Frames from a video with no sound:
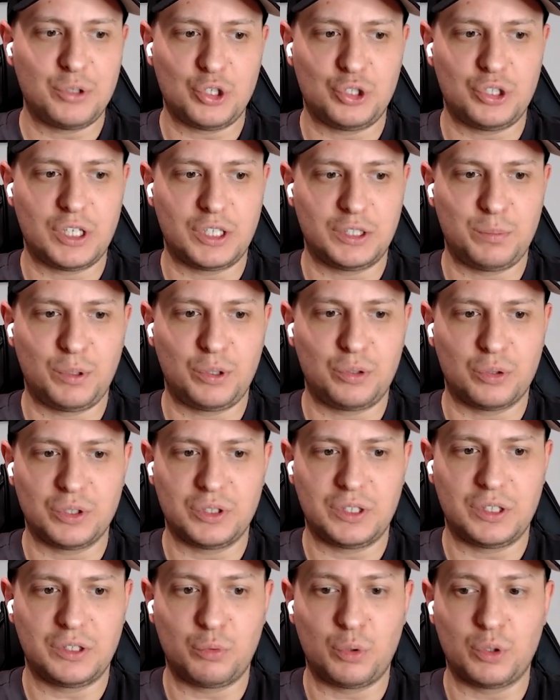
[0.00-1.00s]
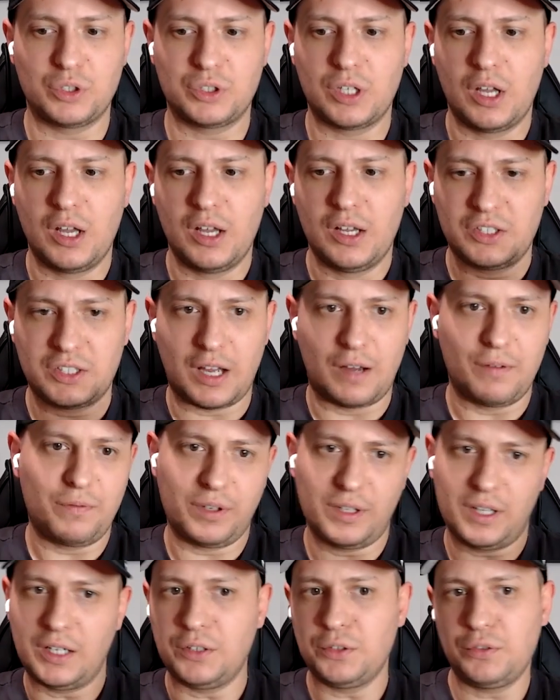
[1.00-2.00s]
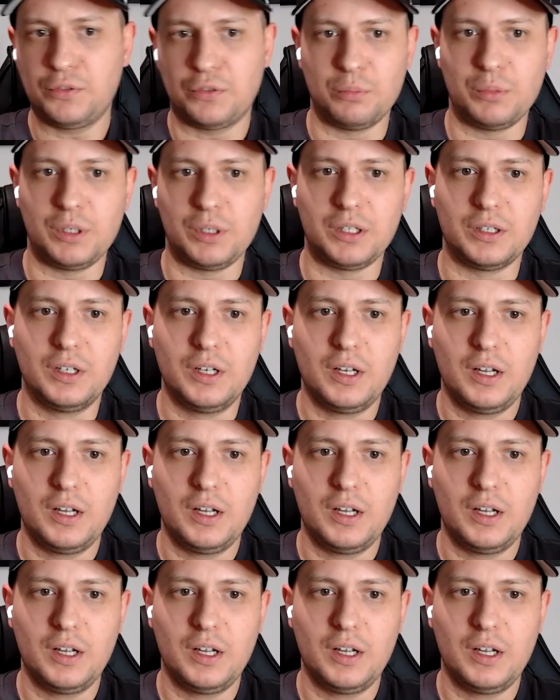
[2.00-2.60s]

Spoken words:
It's just because there was something else for me.